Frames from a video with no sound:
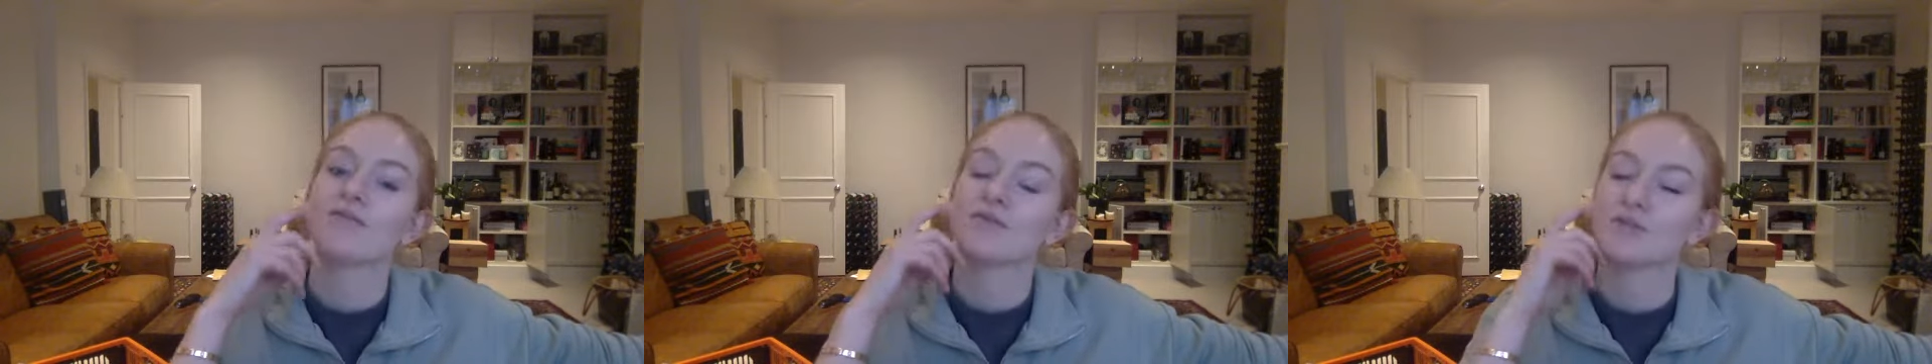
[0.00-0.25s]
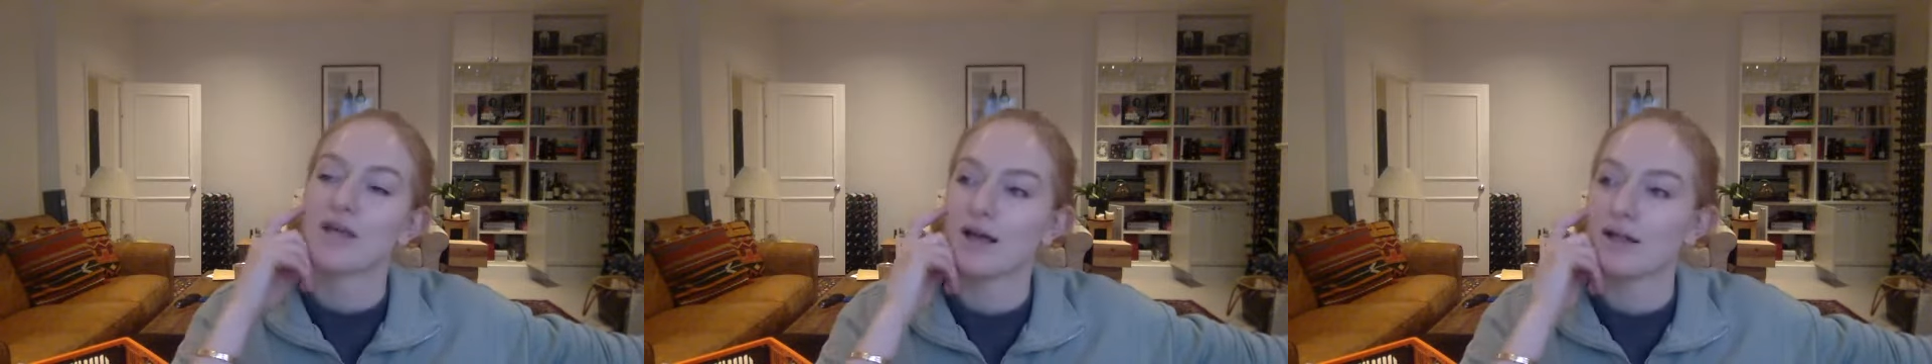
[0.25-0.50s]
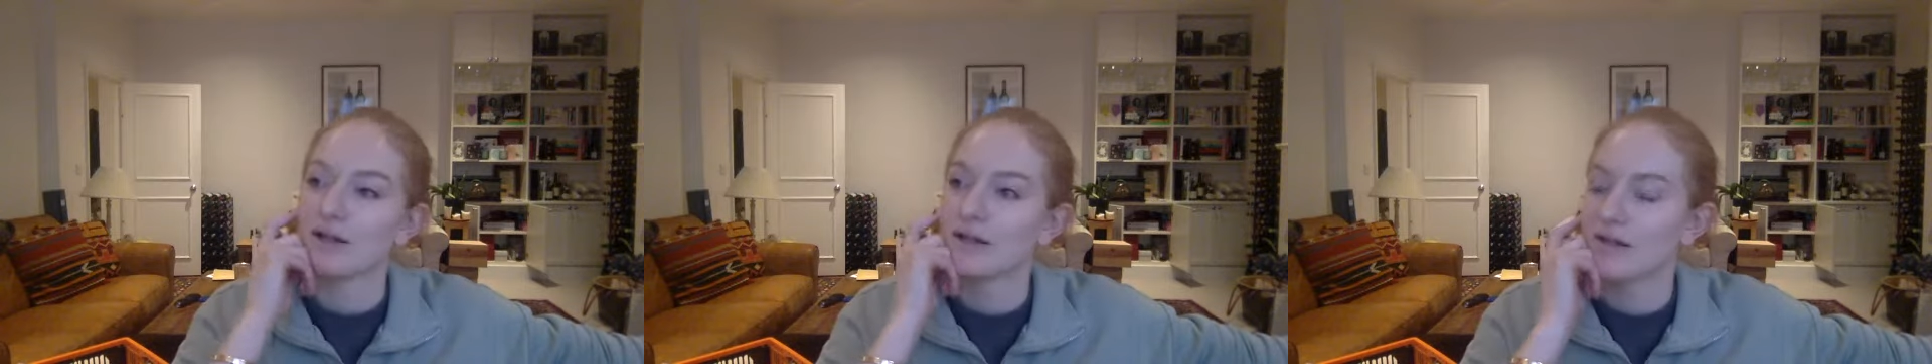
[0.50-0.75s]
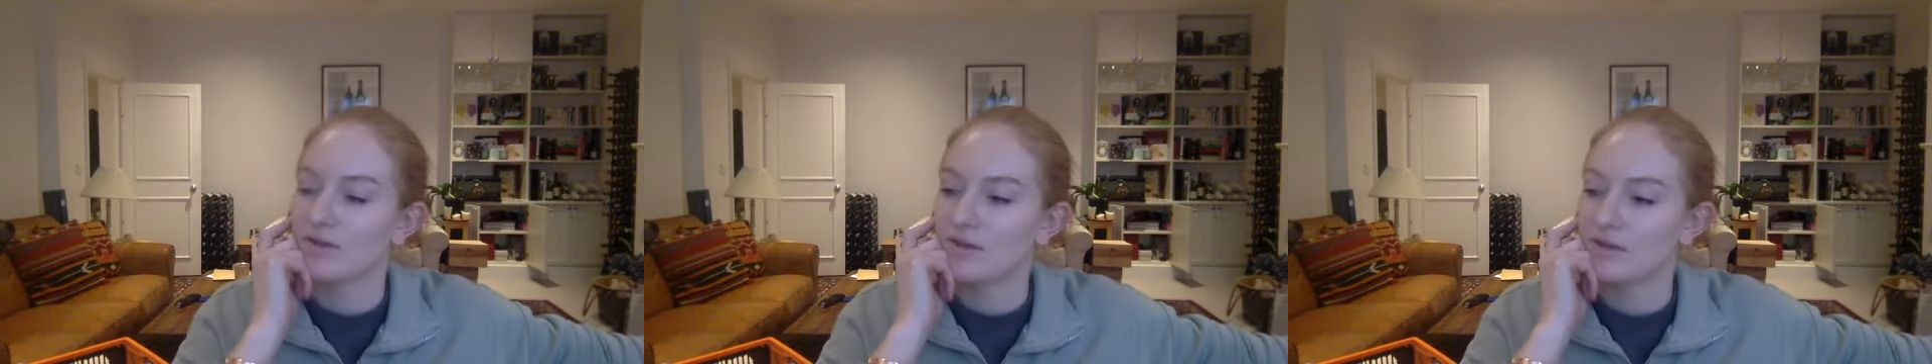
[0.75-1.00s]
sale
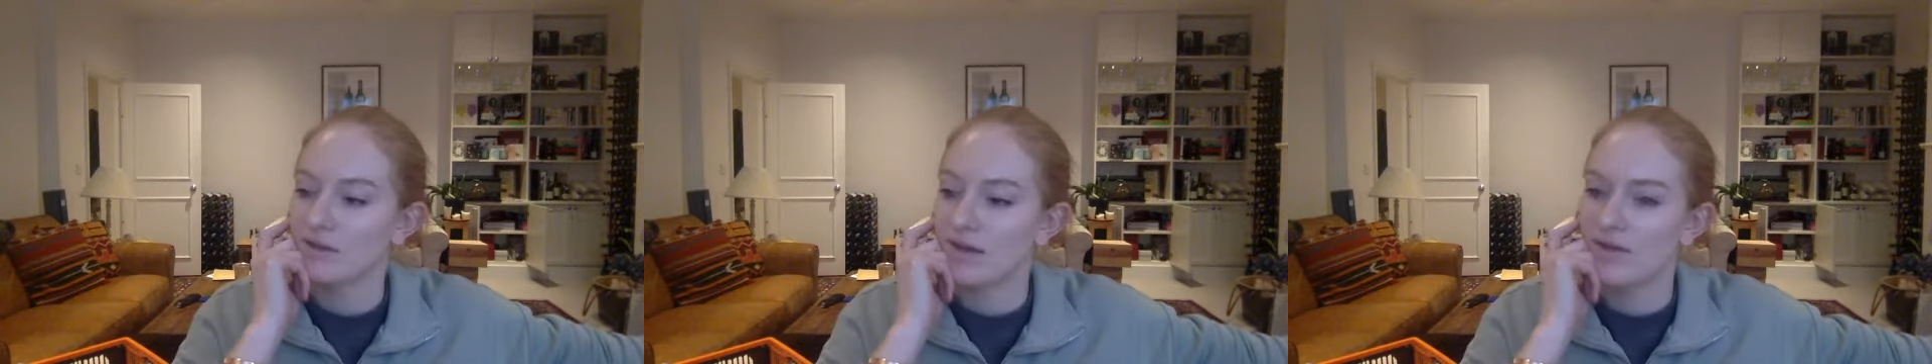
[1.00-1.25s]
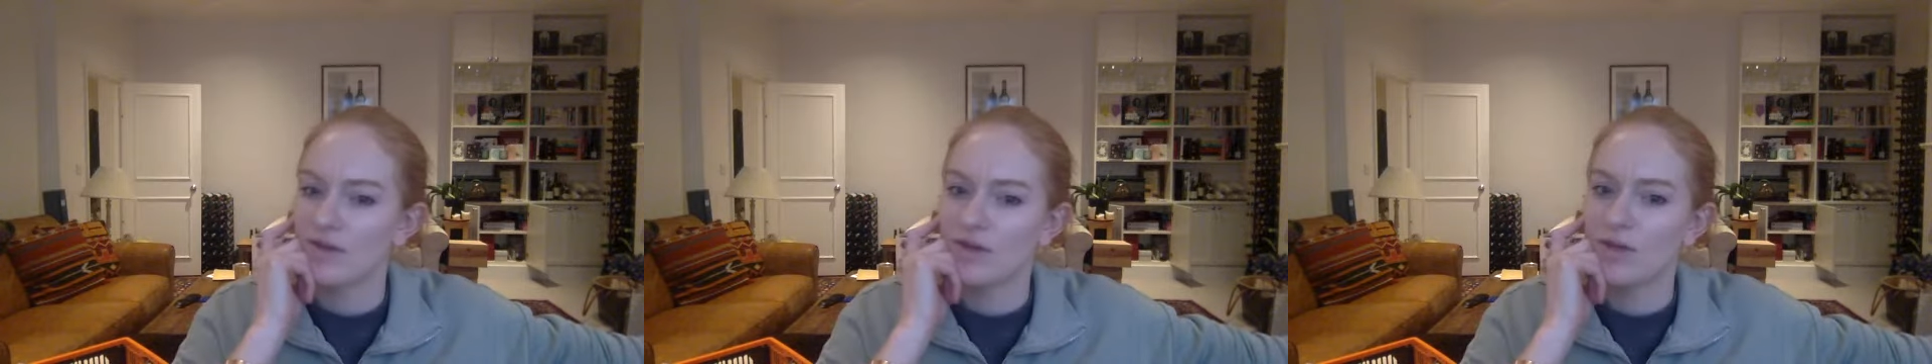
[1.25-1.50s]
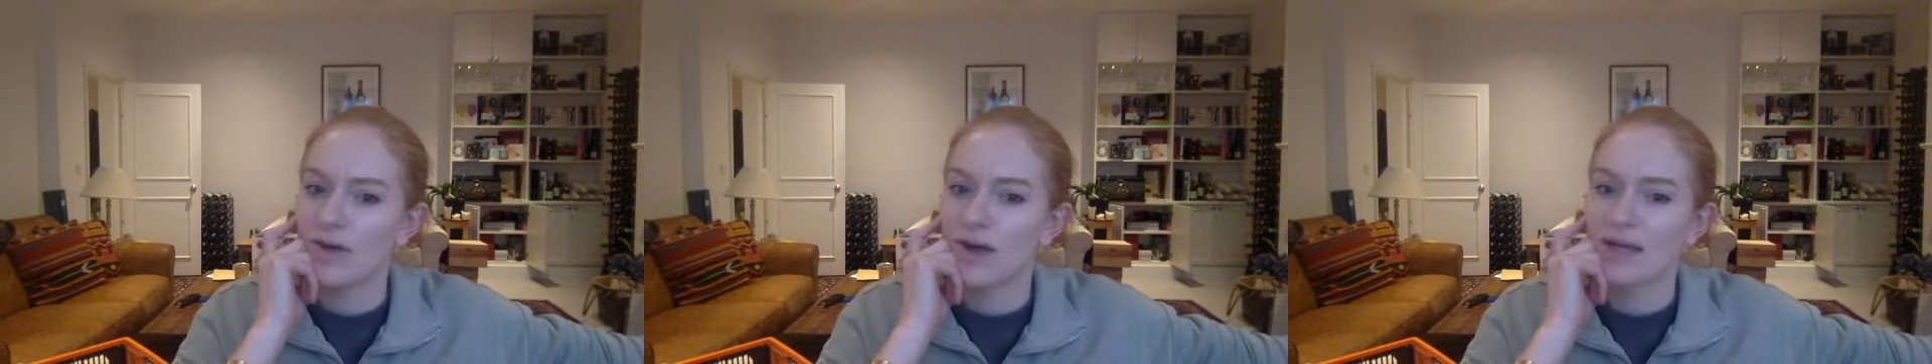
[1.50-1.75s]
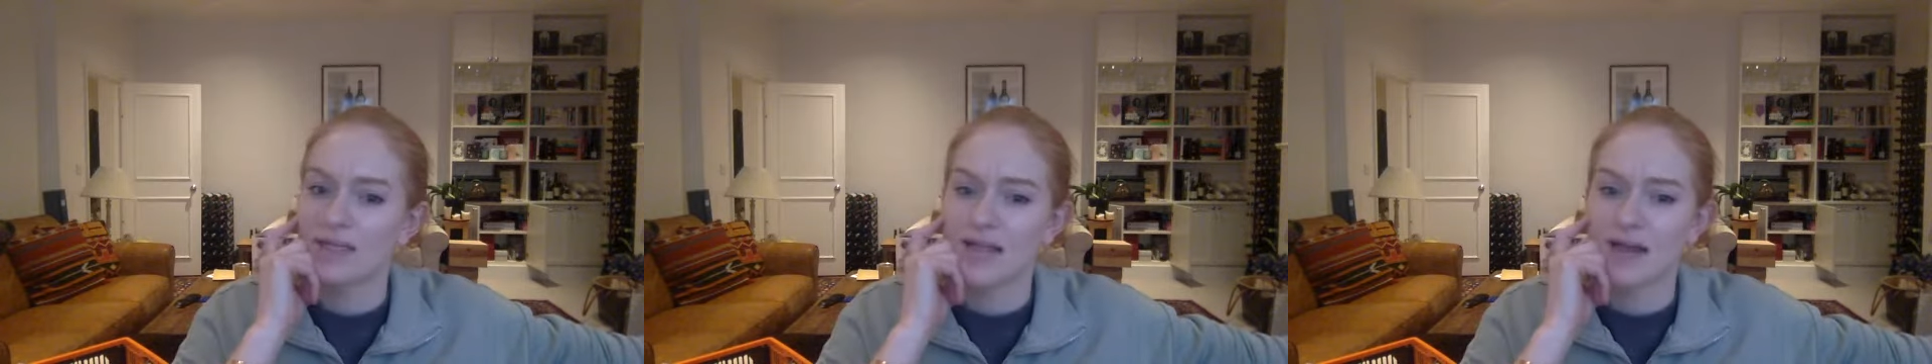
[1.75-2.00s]
in the
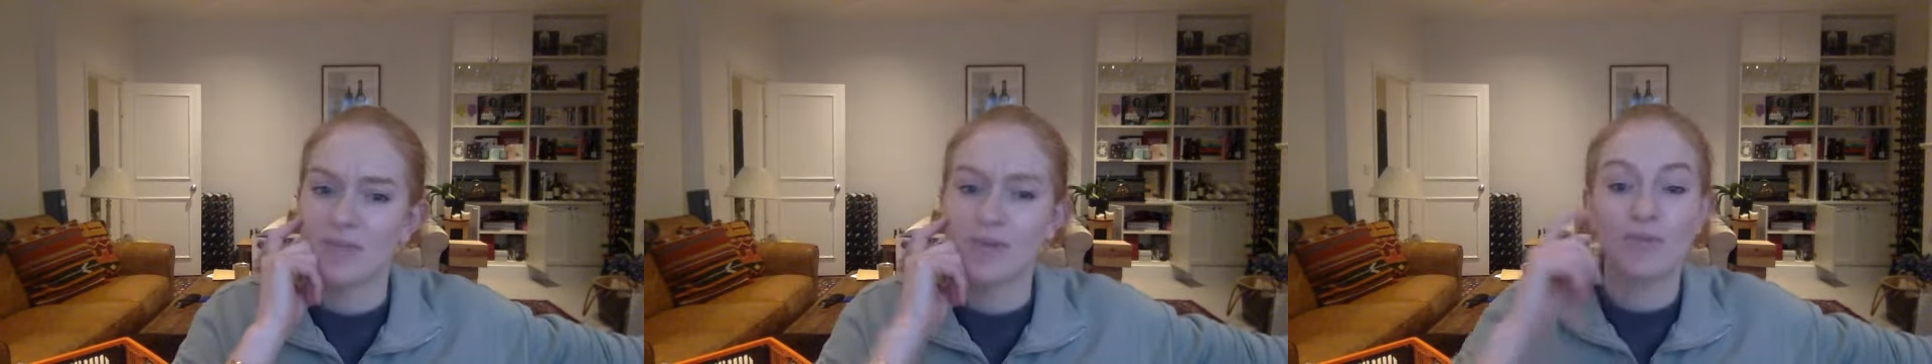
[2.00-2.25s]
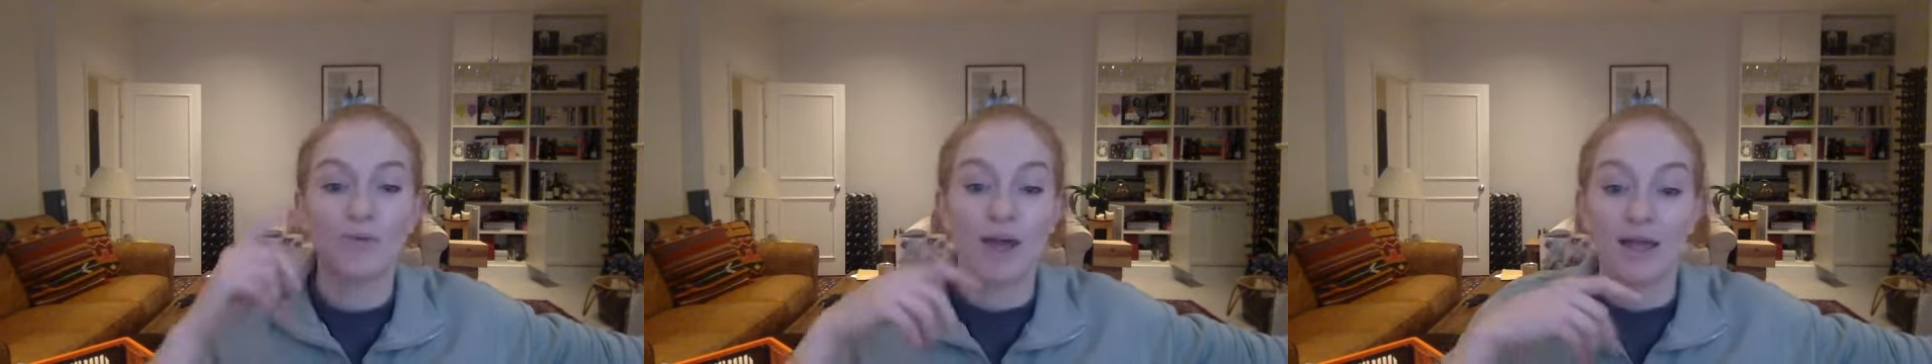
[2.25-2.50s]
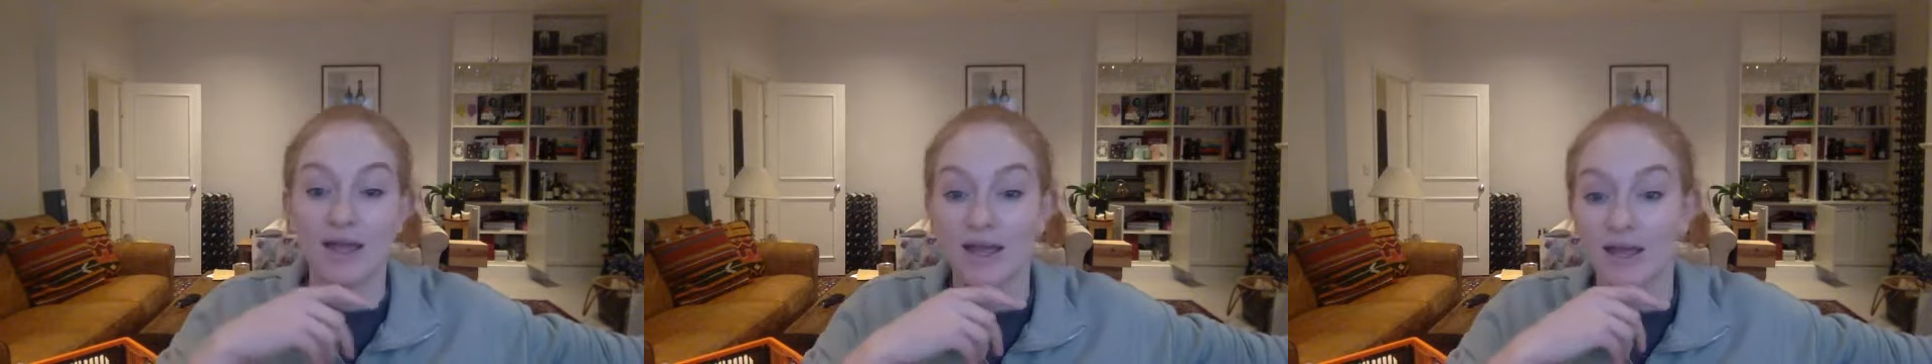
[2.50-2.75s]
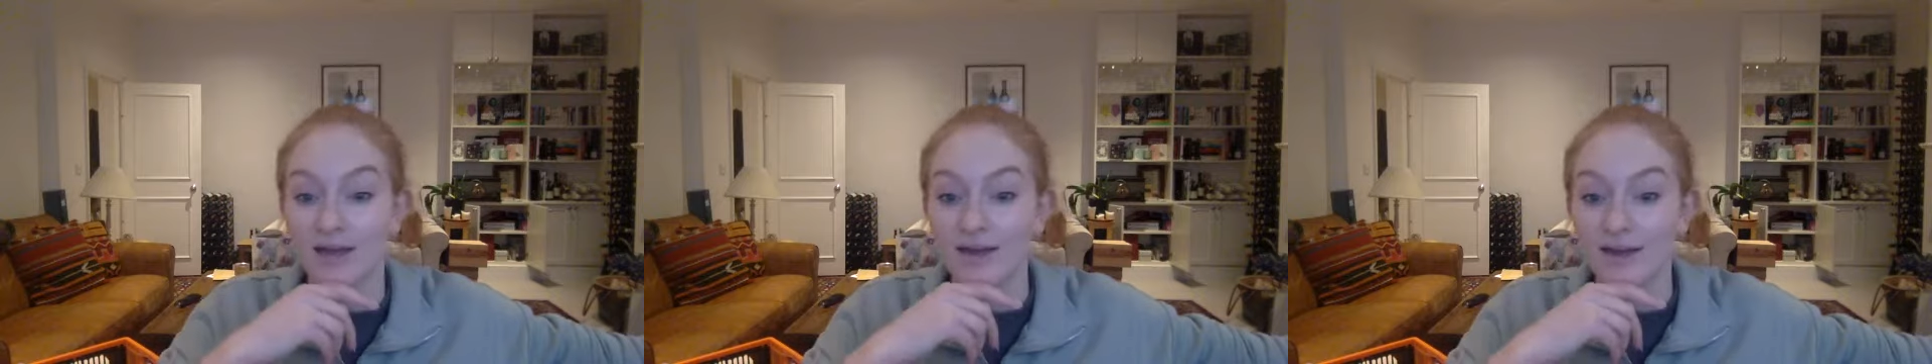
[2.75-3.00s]
US, and people
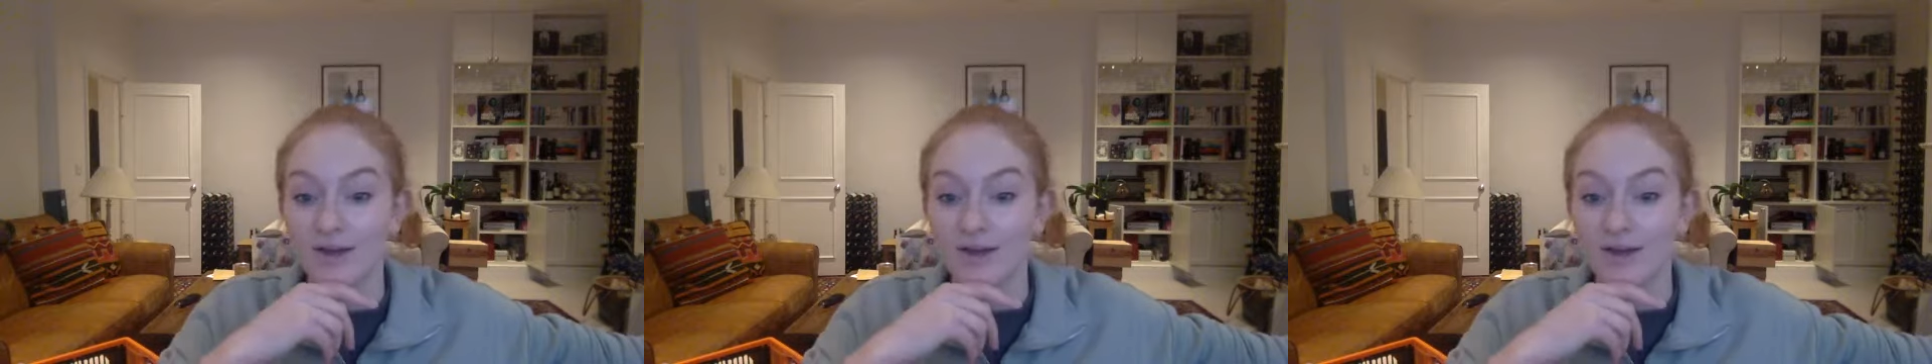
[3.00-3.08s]
making